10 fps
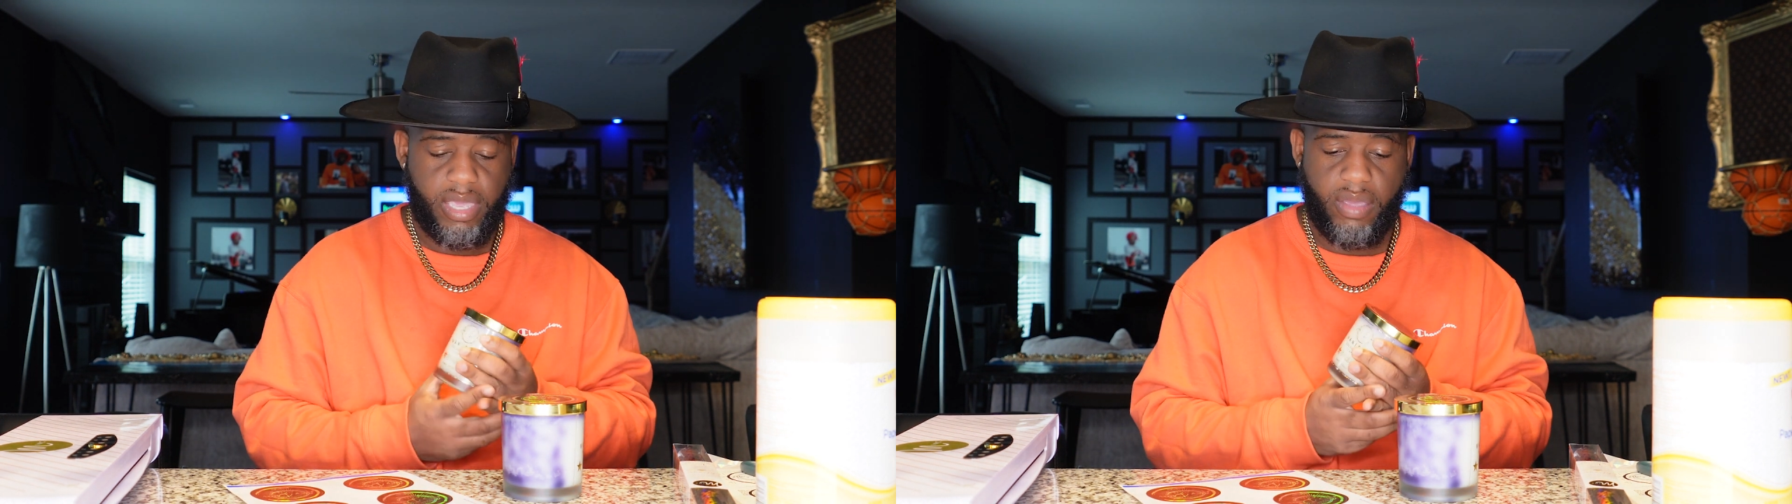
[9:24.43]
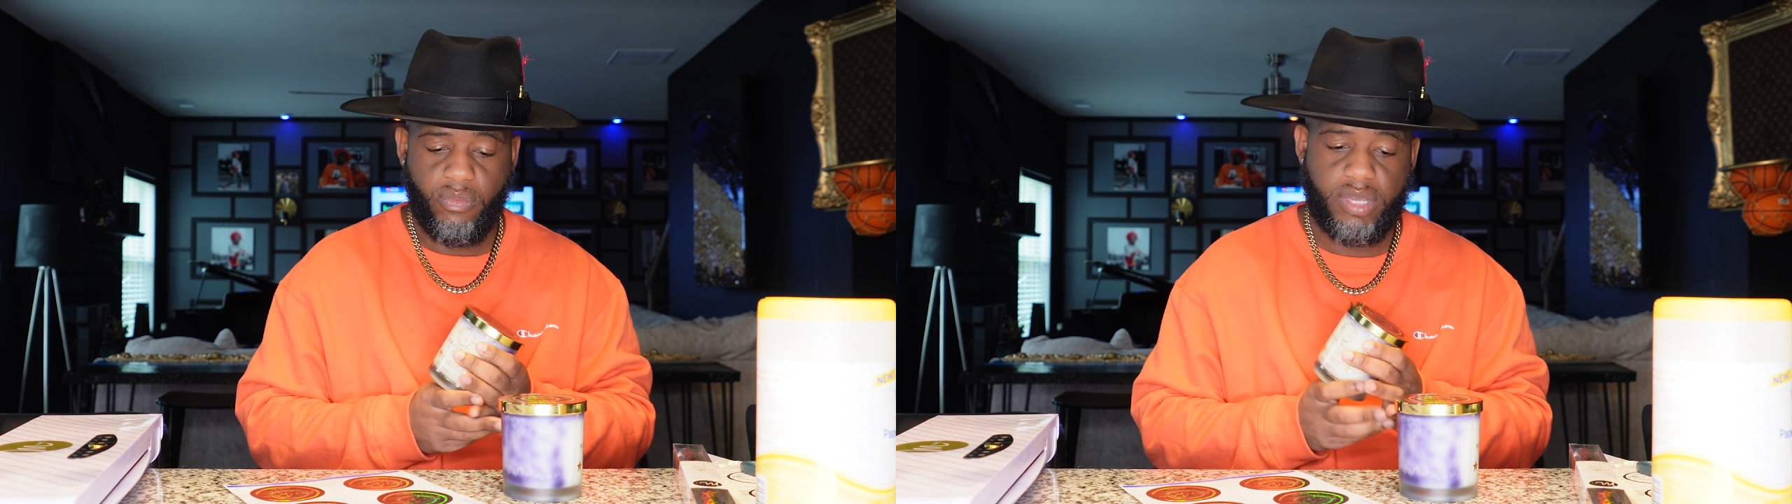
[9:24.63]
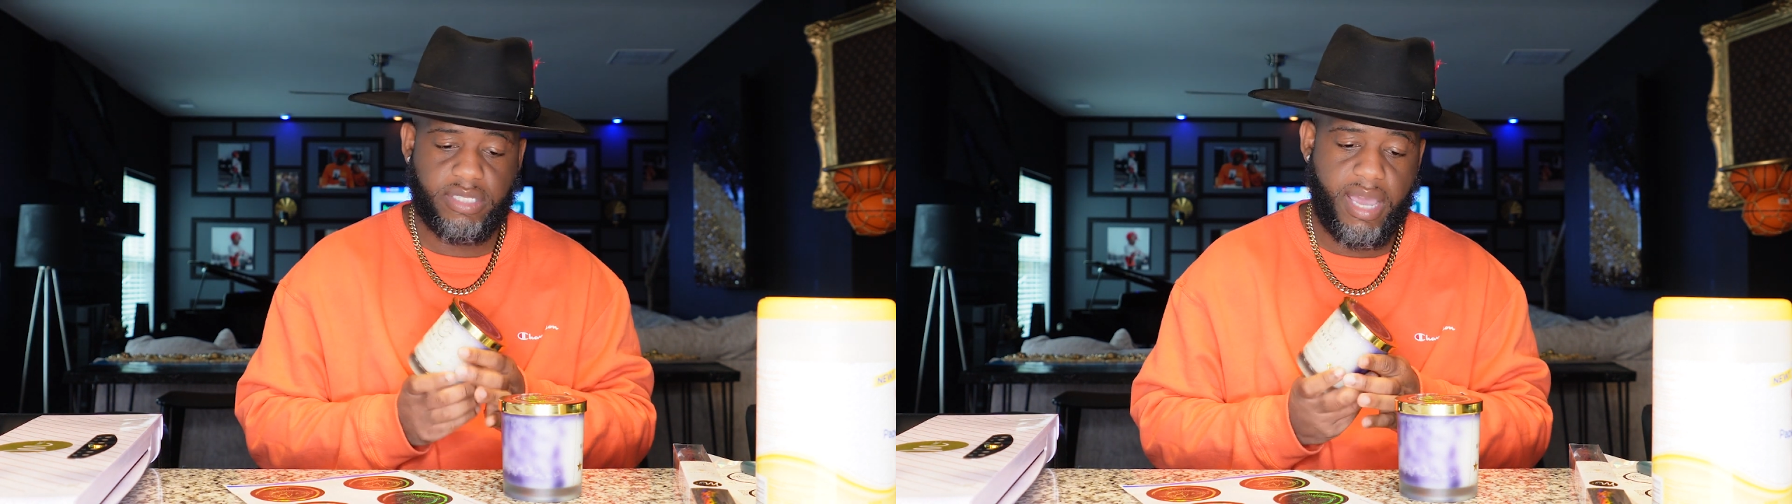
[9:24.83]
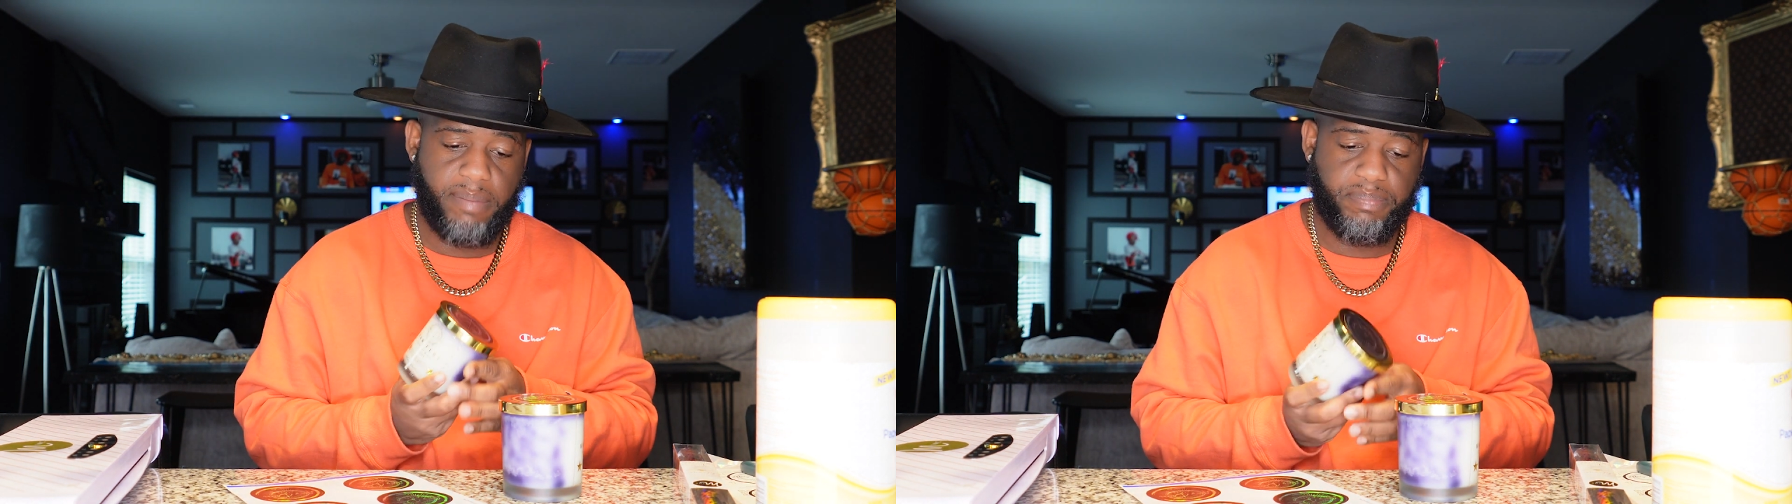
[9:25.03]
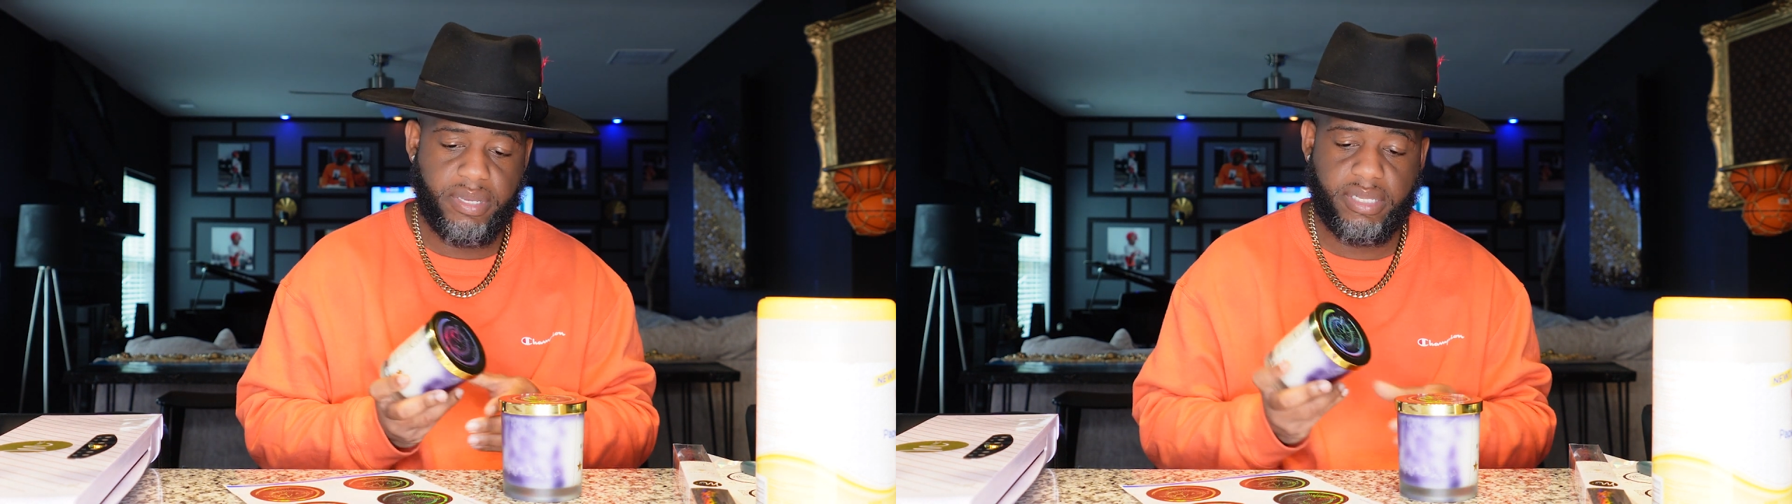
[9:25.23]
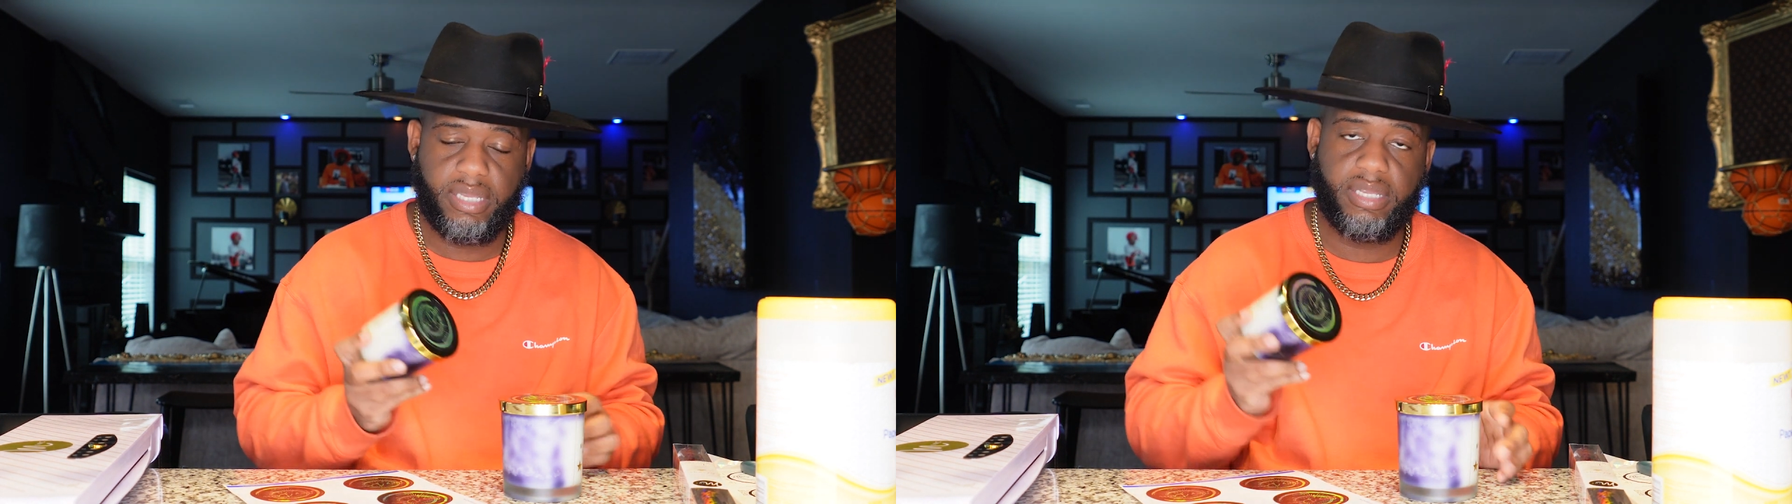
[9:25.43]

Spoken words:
And once I put the